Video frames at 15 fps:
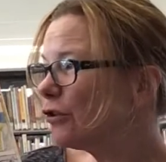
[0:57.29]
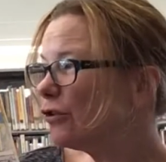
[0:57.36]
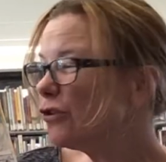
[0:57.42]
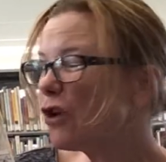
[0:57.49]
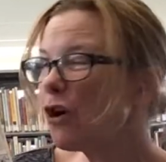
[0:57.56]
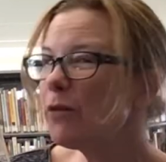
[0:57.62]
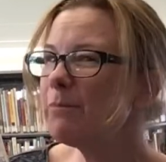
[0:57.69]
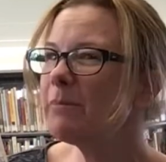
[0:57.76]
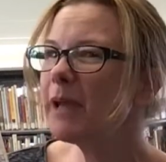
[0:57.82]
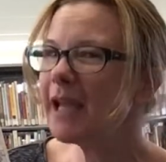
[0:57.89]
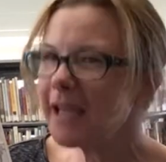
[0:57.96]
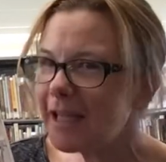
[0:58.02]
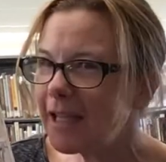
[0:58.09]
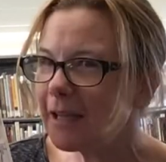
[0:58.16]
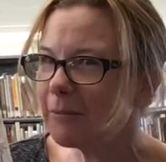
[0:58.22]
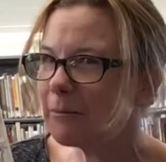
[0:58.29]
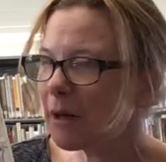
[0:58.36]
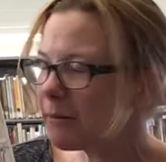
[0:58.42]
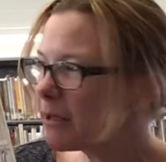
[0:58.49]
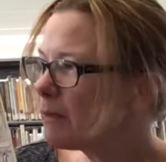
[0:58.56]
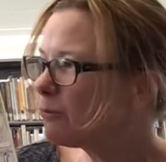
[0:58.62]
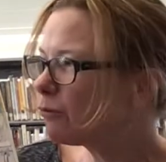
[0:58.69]
No peeking,
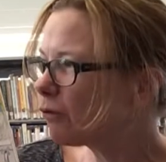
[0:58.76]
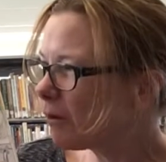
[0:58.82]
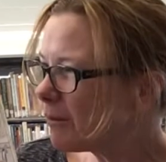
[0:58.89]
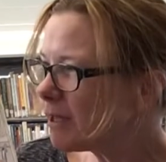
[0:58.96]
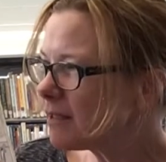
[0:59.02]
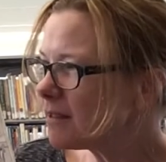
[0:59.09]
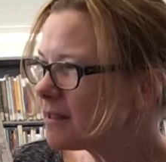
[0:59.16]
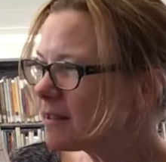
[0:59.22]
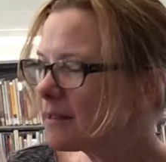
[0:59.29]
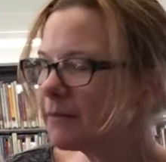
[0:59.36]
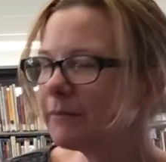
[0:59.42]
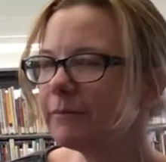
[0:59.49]
Mummy. Promise?